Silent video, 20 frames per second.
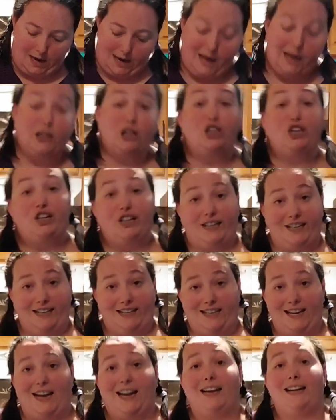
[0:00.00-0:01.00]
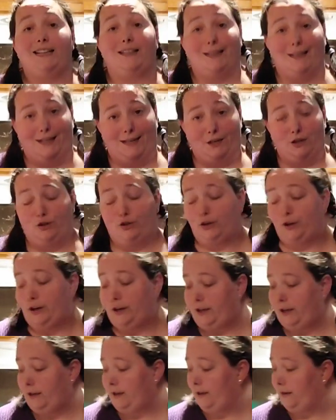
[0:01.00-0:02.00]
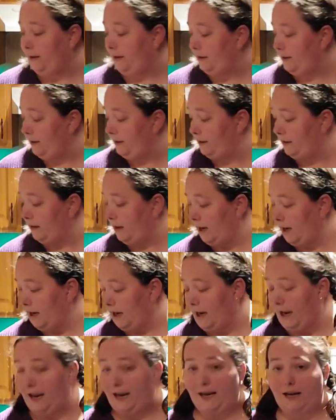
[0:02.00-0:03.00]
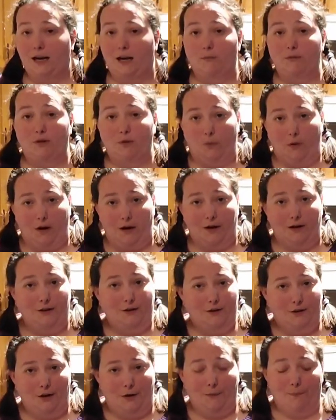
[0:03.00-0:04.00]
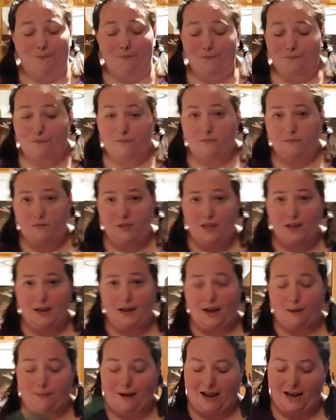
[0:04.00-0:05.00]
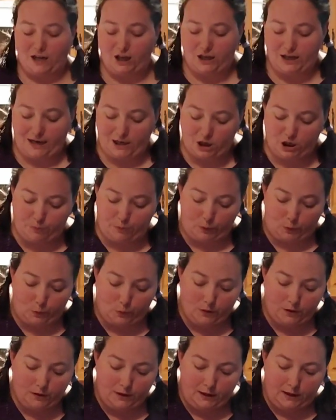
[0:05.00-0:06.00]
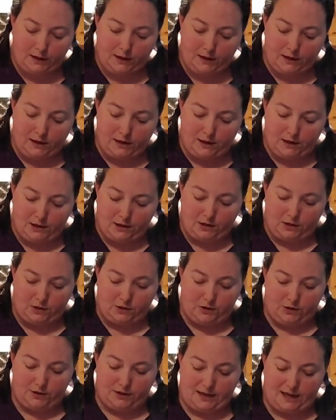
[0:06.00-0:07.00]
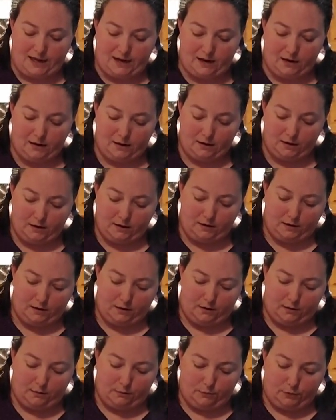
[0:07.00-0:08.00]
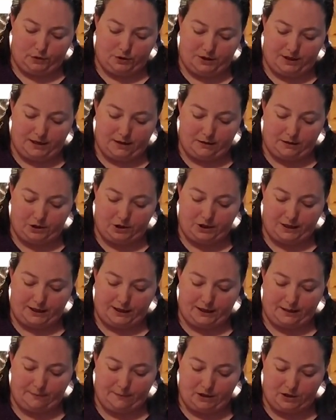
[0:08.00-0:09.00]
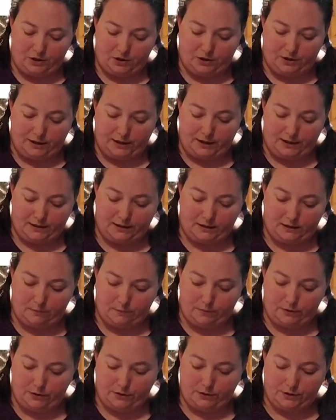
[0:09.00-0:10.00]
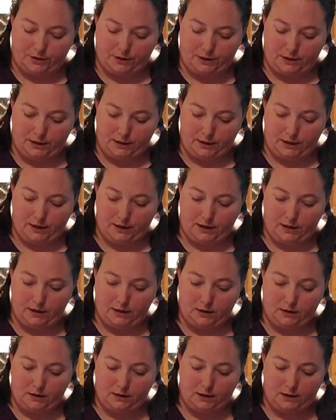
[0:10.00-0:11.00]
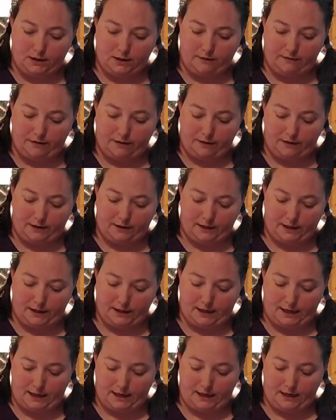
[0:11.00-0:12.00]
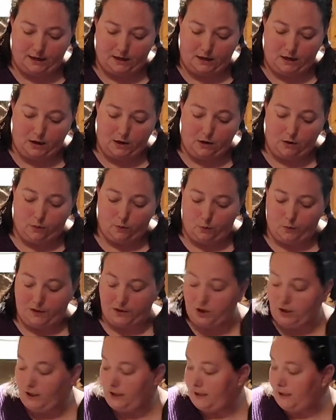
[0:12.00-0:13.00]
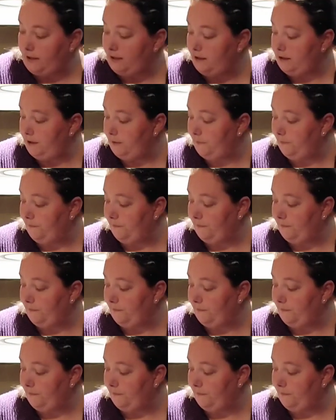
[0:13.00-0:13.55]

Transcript: And look at that. It took 8 cups of water. So got my handy dandy spoon. Just kind of push down the chicken, make sure it is submerged and everything like that, which it is.